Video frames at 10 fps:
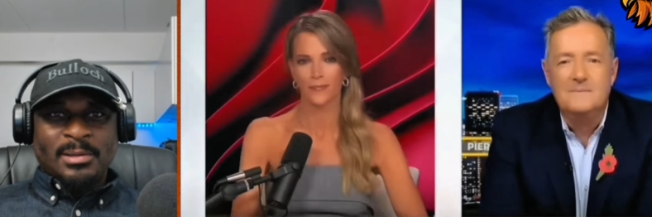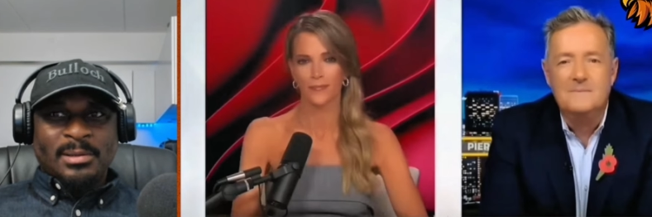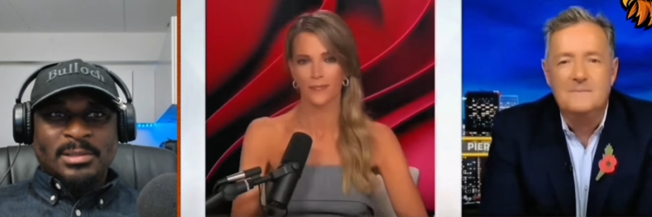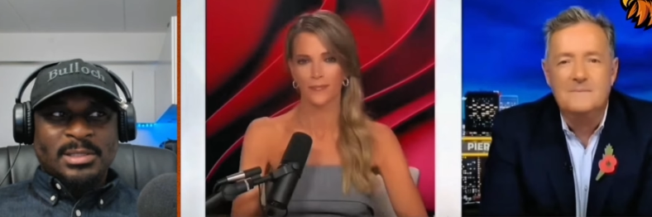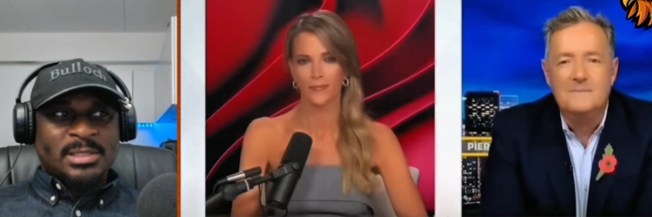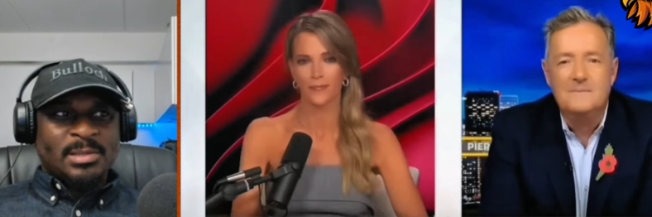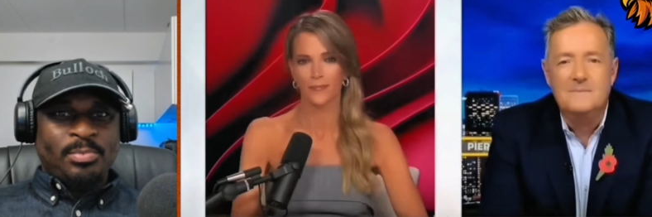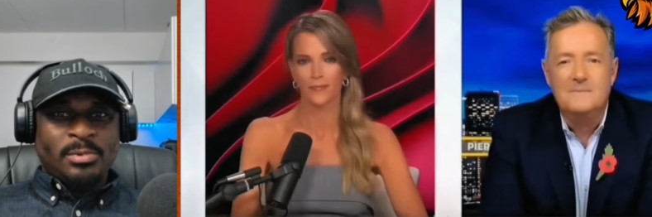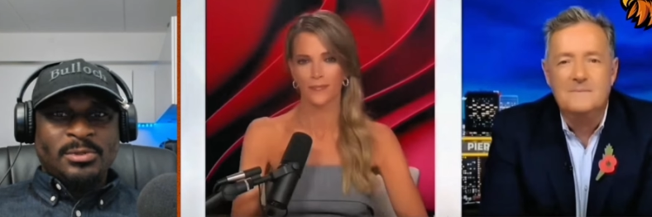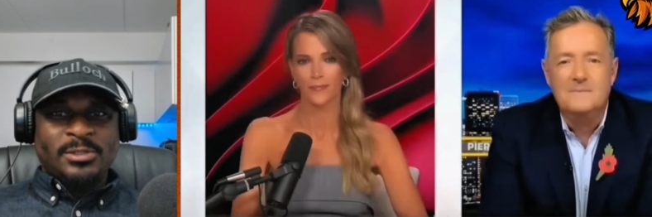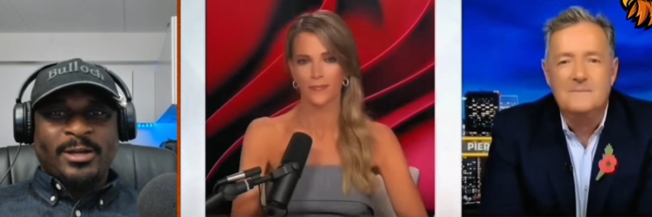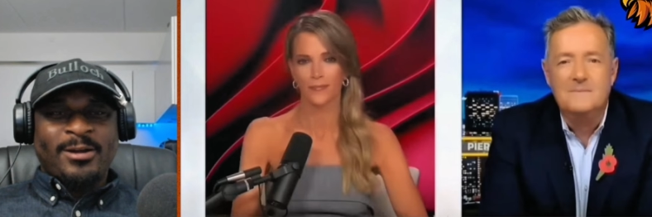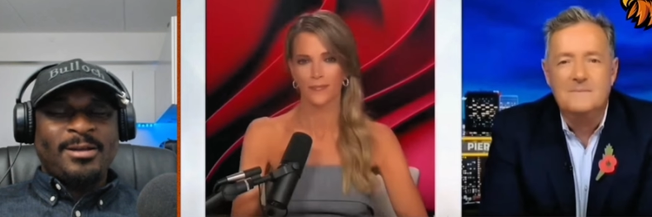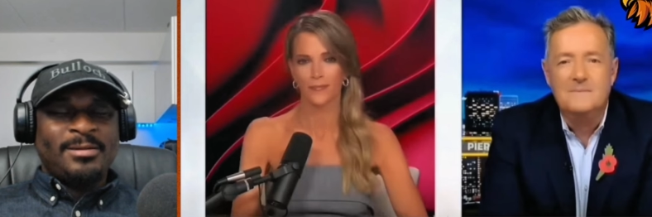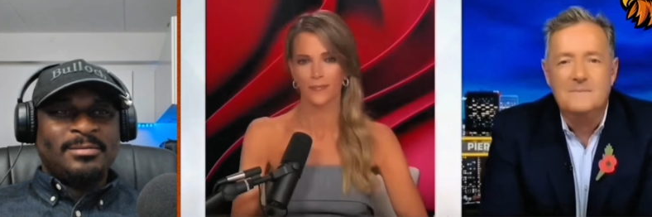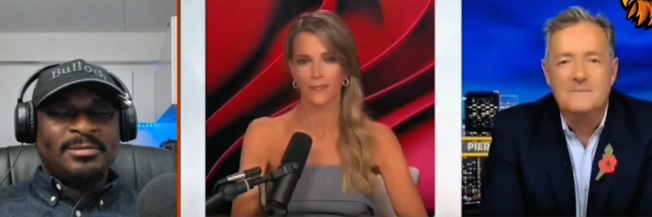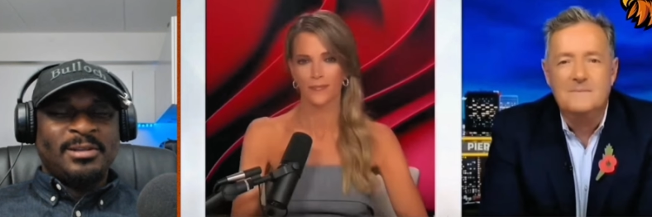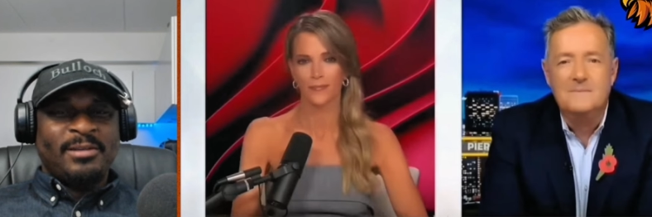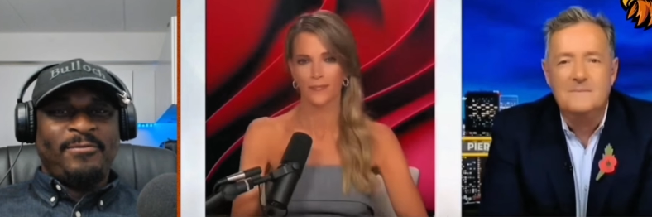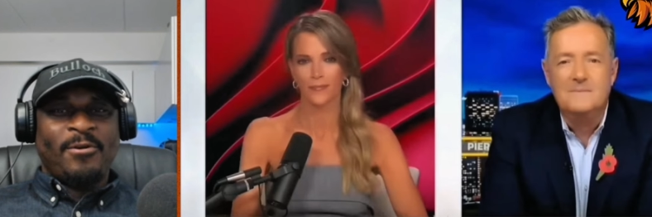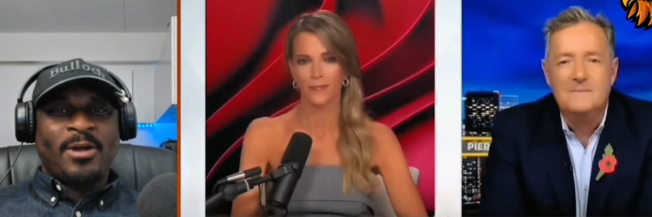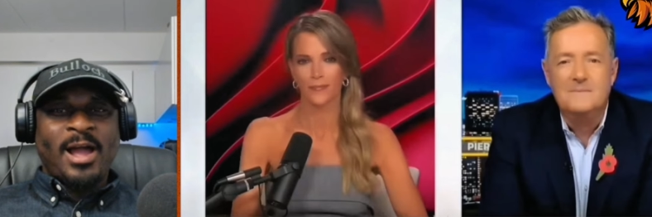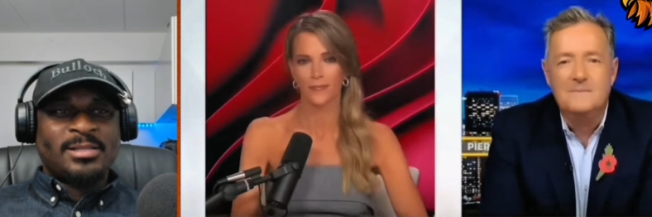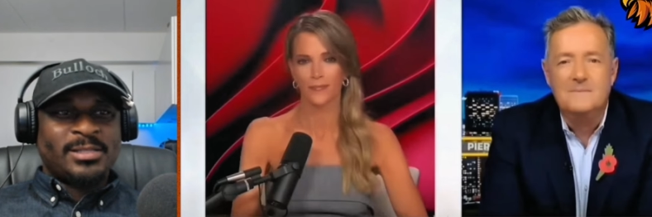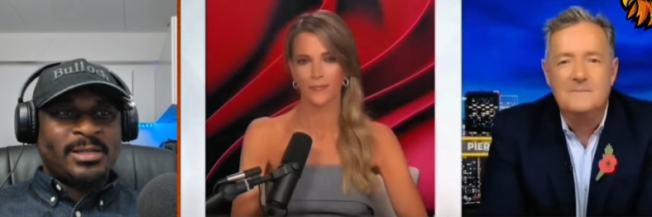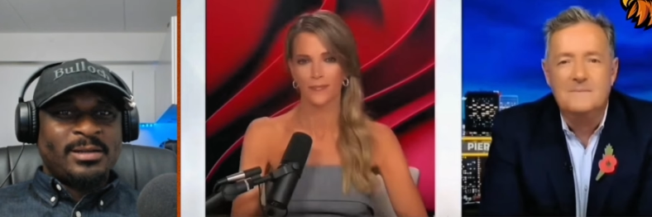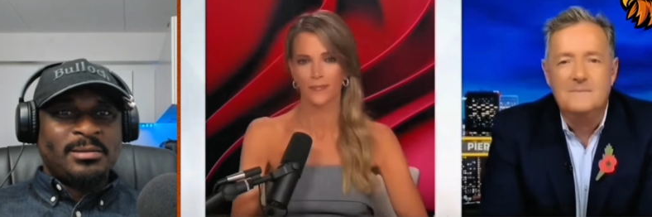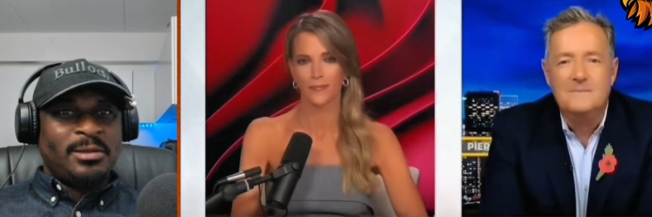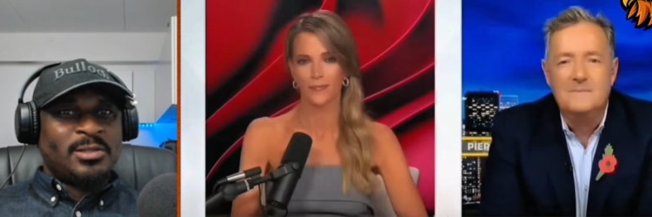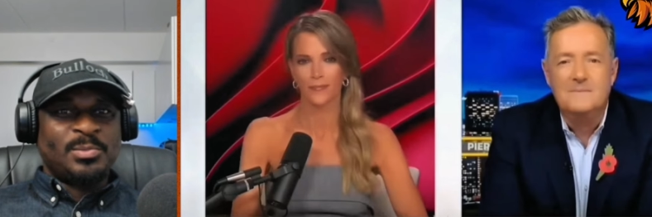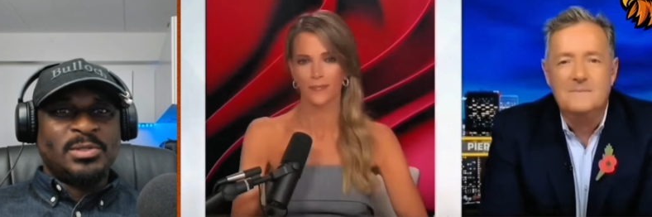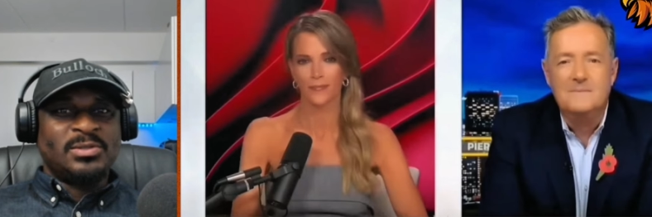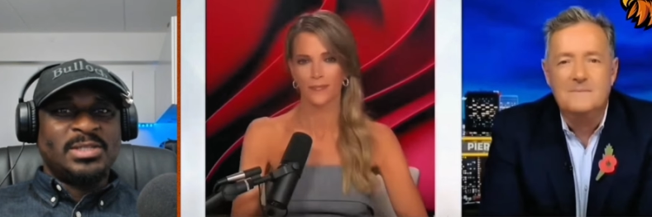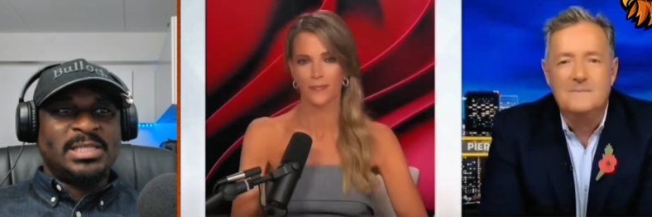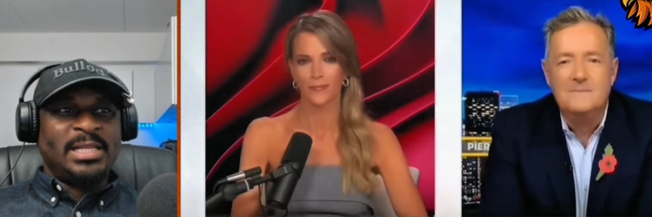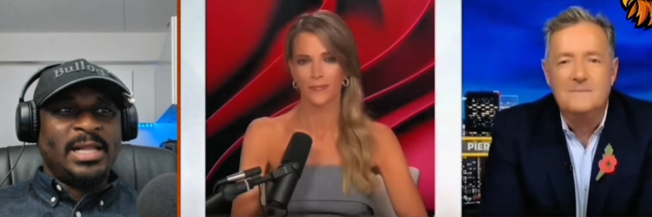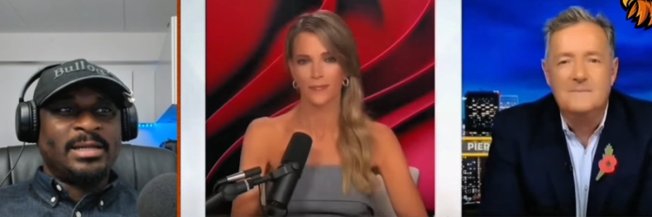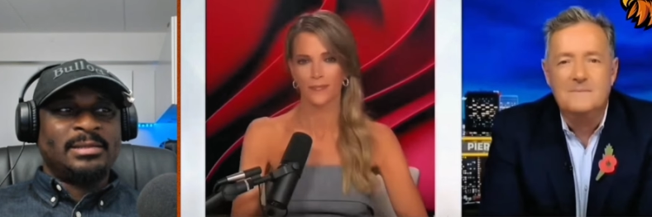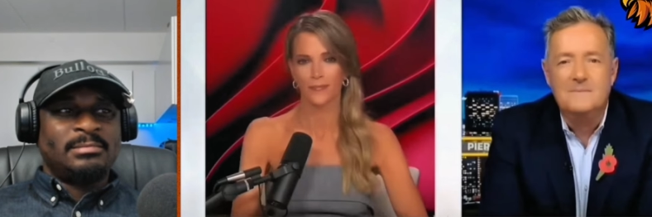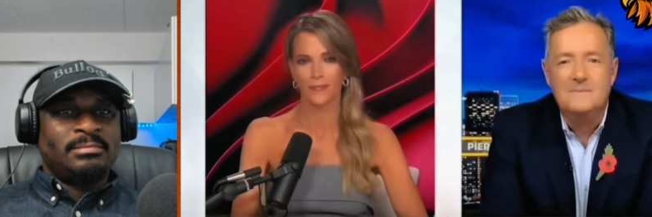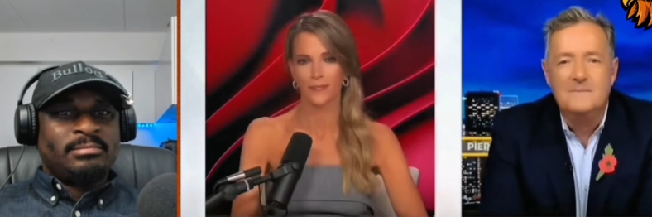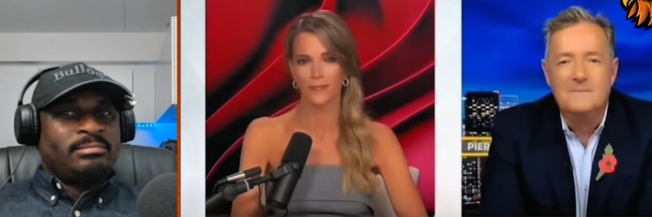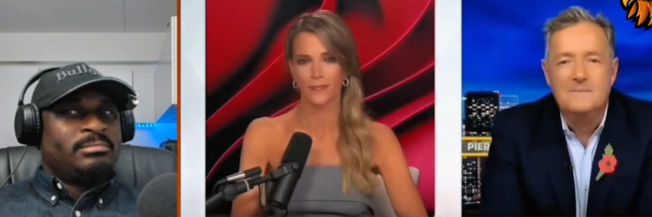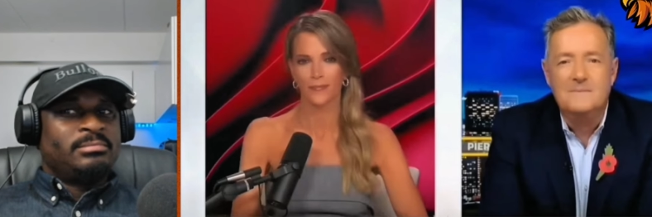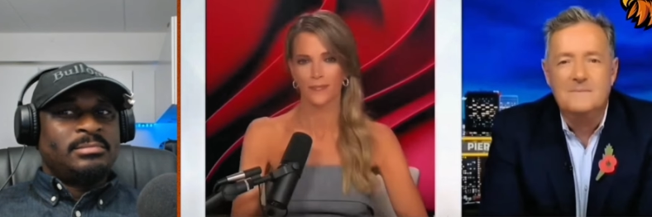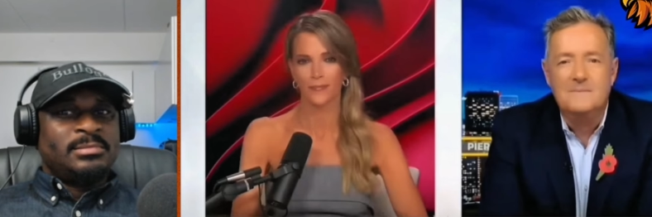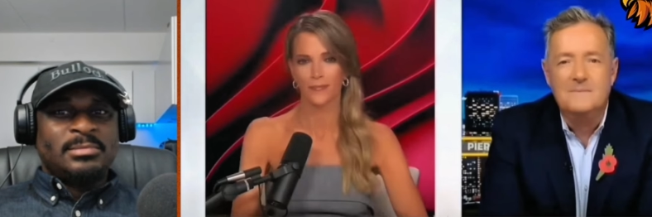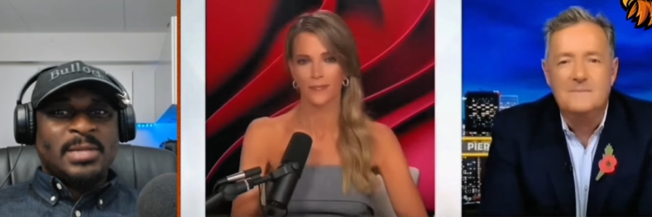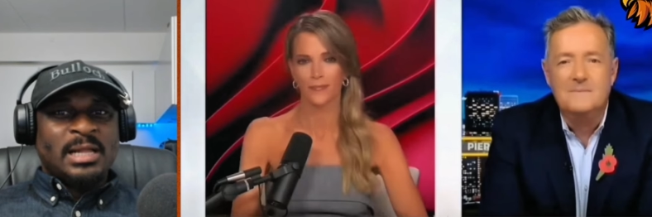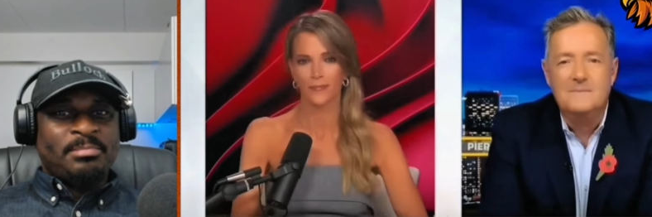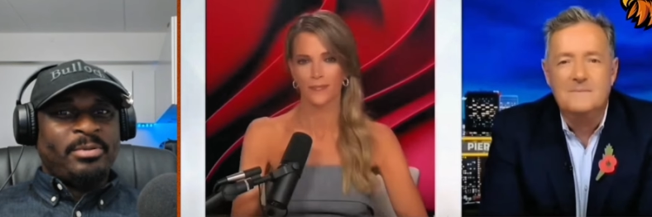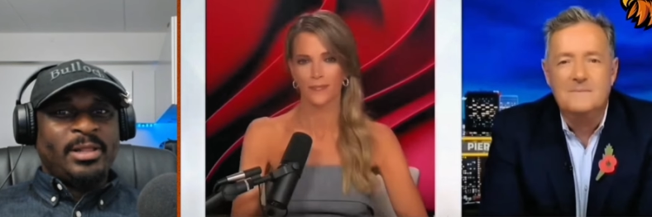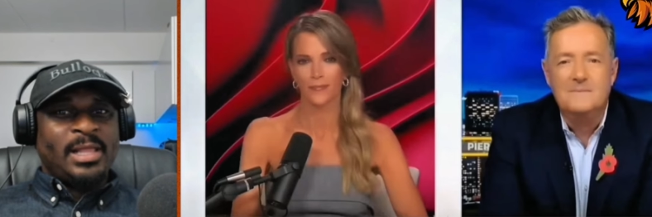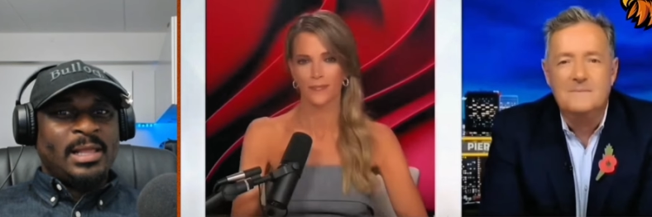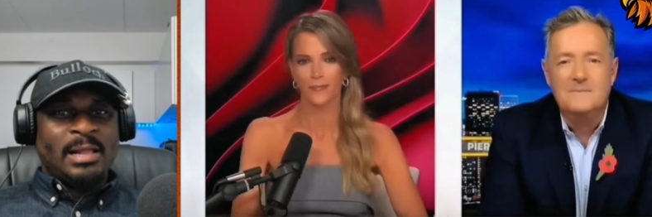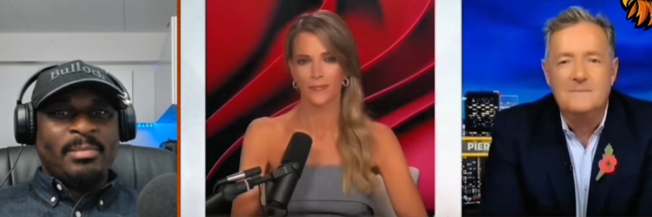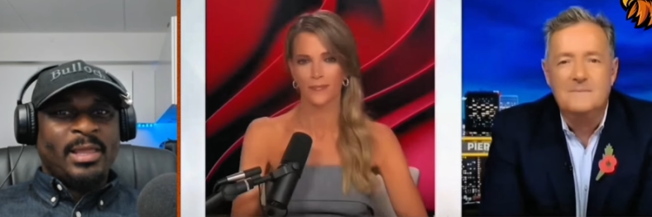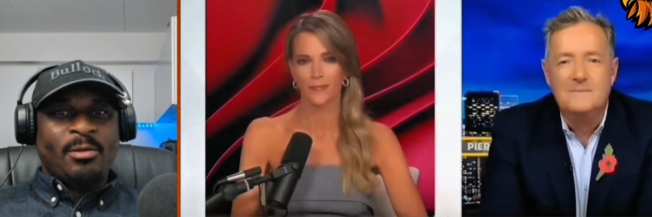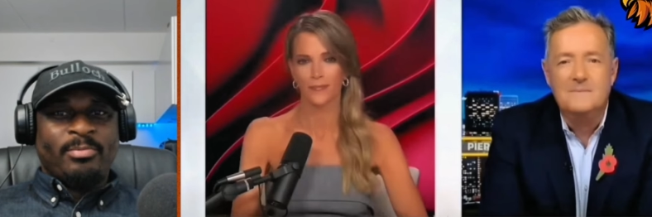Speaker 1: She's a poll star. A forecaster, you're supposed to see that and predict and make your